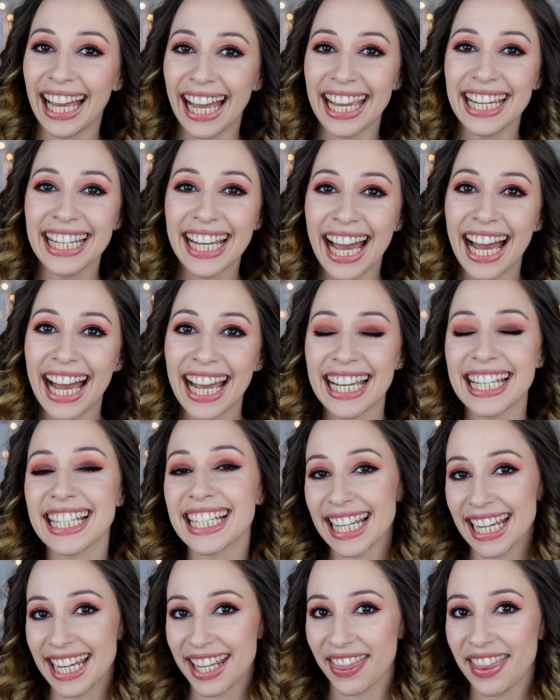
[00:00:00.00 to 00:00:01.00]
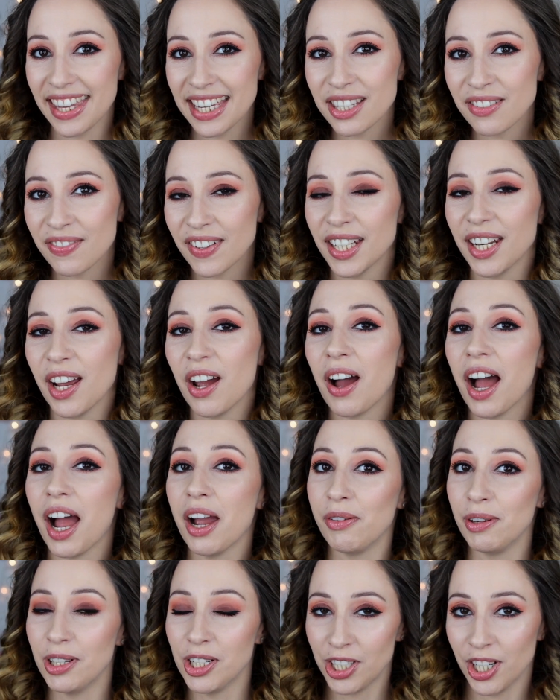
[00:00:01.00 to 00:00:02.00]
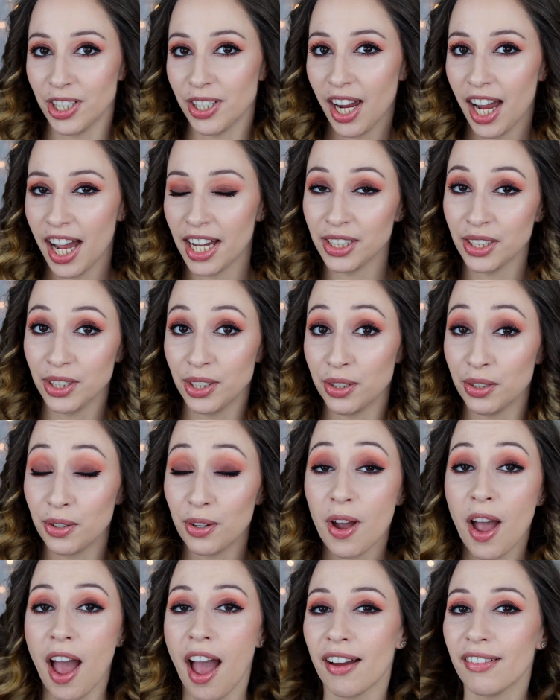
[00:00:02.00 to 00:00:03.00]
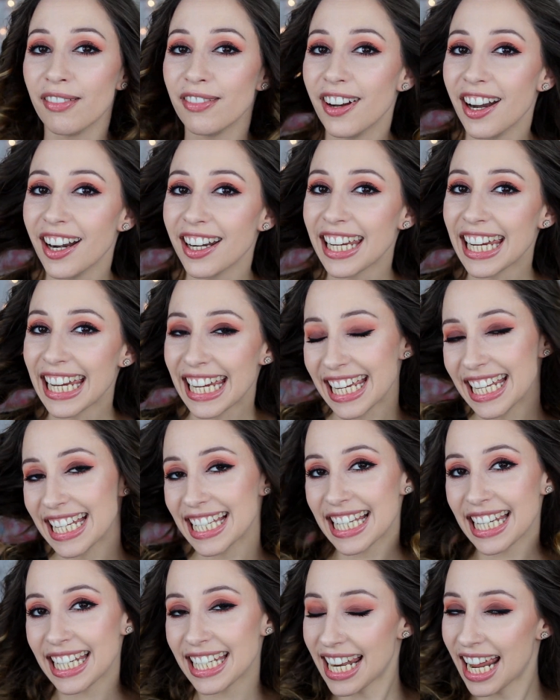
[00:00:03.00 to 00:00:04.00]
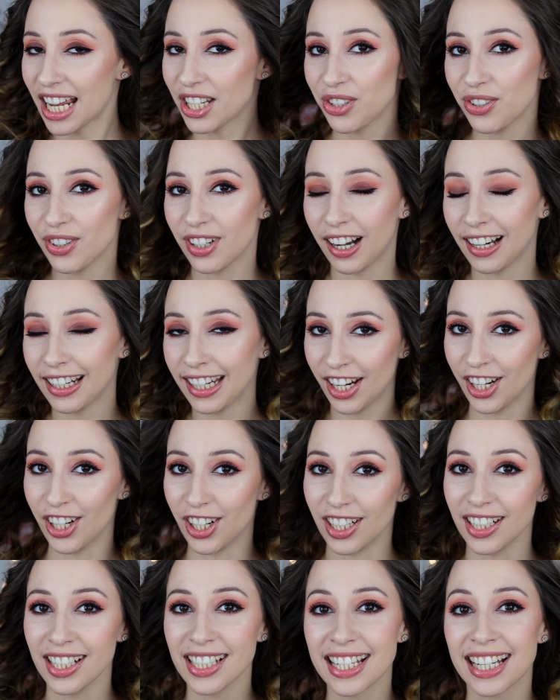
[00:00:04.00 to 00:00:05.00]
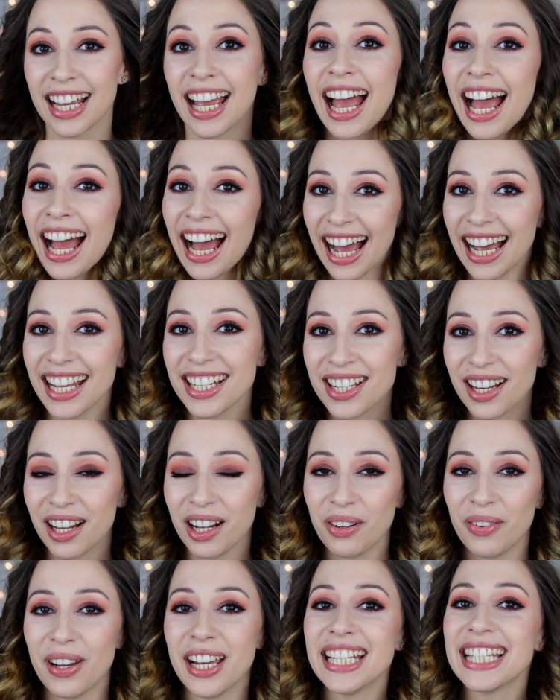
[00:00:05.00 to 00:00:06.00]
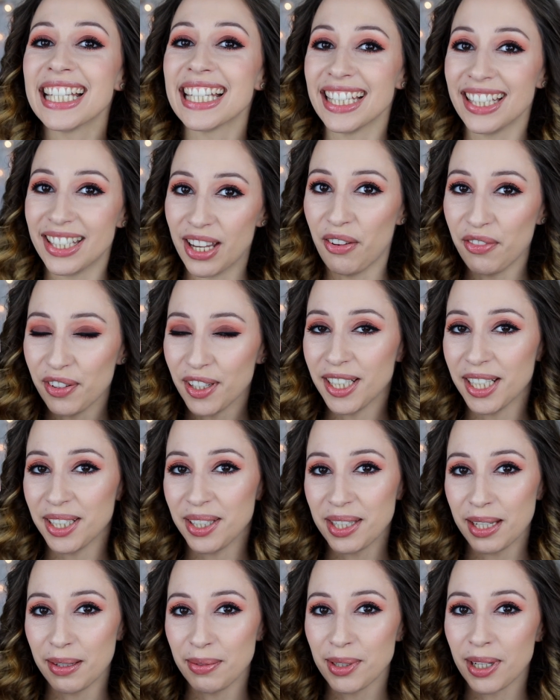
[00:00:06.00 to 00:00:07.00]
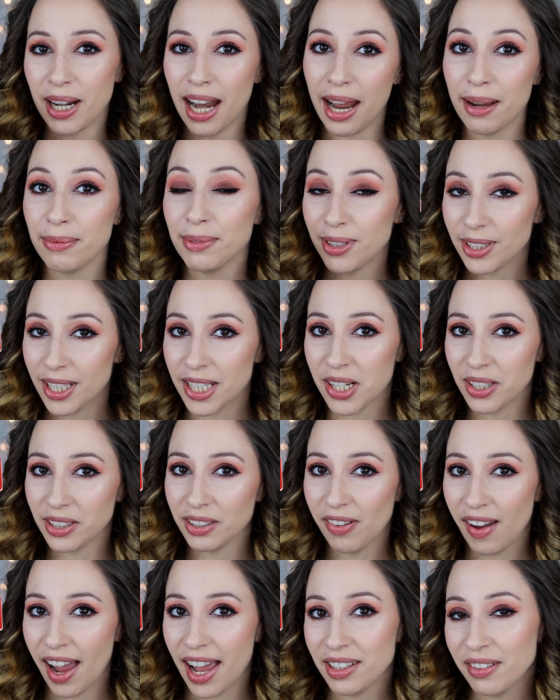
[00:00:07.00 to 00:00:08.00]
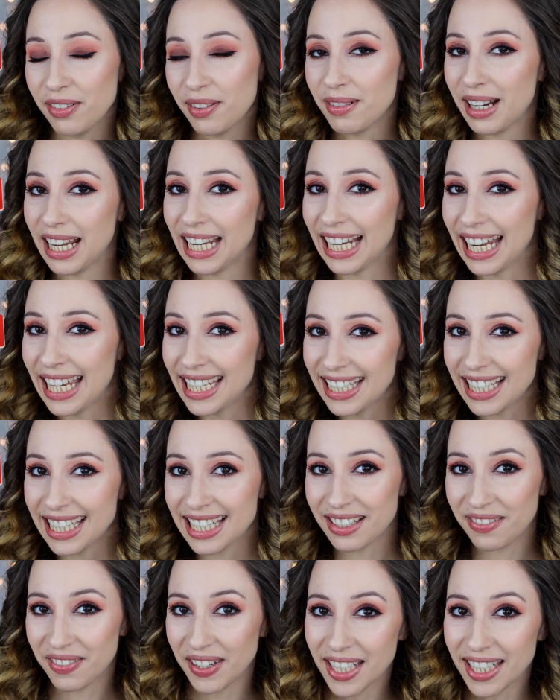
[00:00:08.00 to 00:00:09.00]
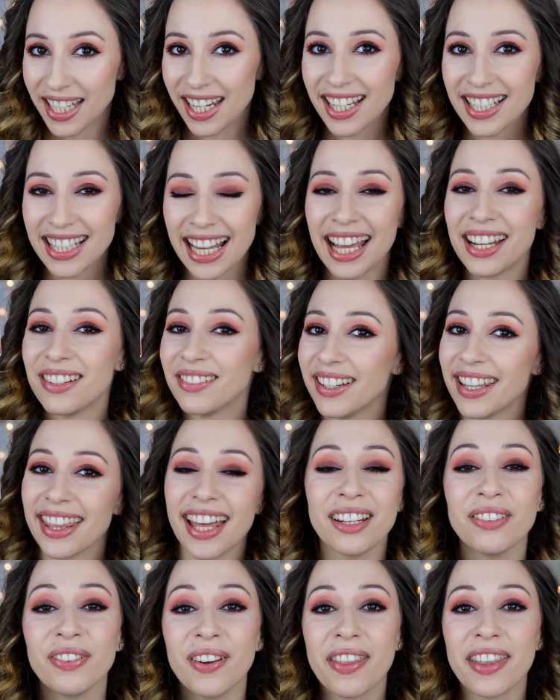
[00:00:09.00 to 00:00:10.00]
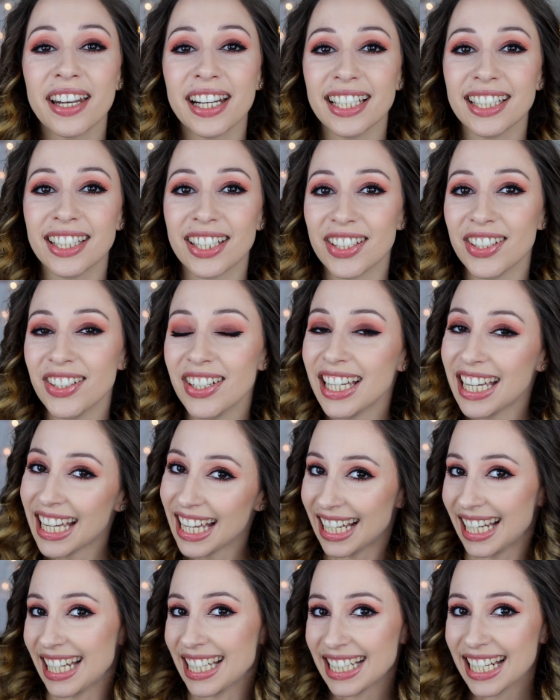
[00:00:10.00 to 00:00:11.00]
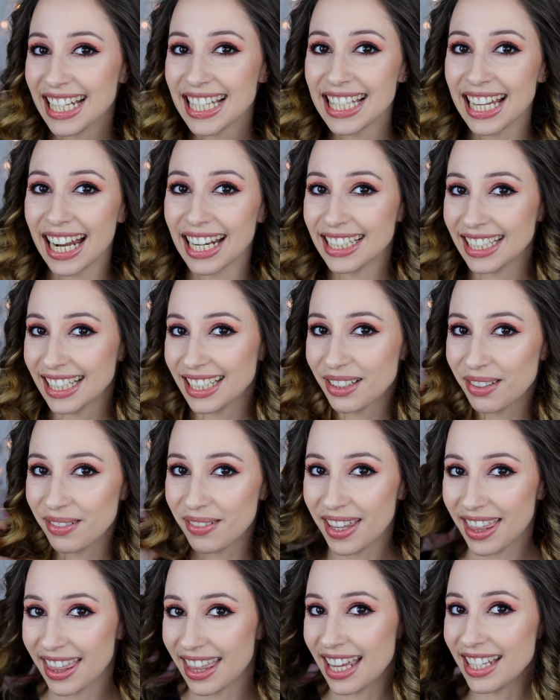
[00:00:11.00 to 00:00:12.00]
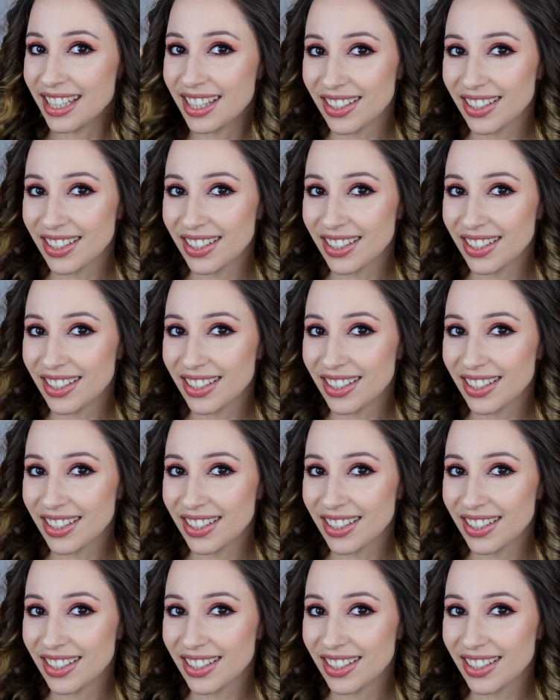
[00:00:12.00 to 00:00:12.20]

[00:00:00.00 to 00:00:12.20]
Hi guys! In this video I will show you how to do very easy natural curls. As always, don't forget to subscribe to get notified for my latest videos, and without further ado, let's get started with the